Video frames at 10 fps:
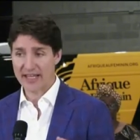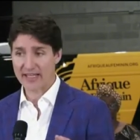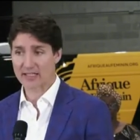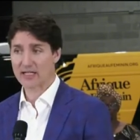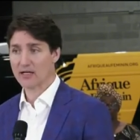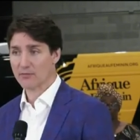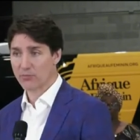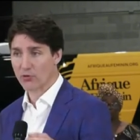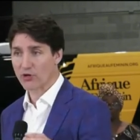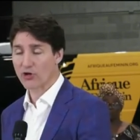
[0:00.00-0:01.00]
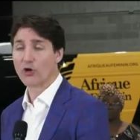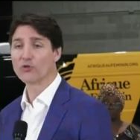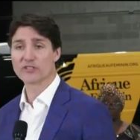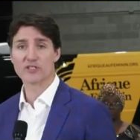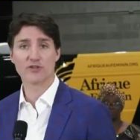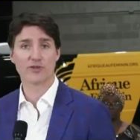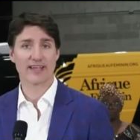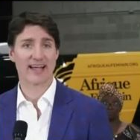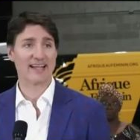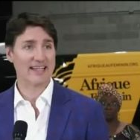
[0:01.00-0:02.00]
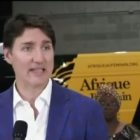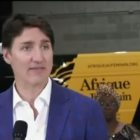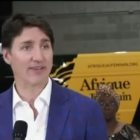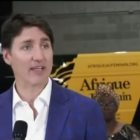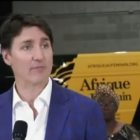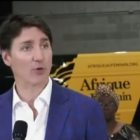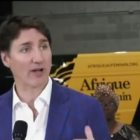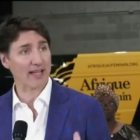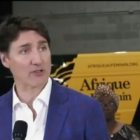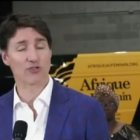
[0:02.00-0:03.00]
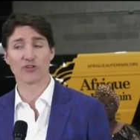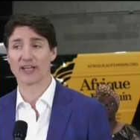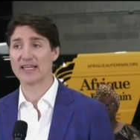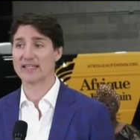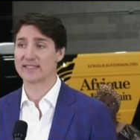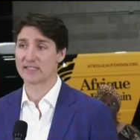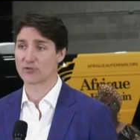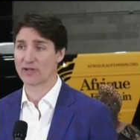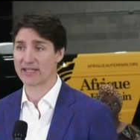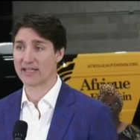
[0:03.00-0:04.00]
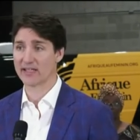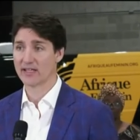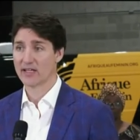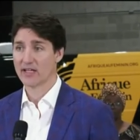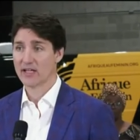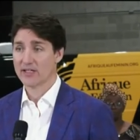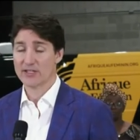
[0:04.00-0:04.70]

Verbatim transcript: this is why I think it's so important that we continue to be there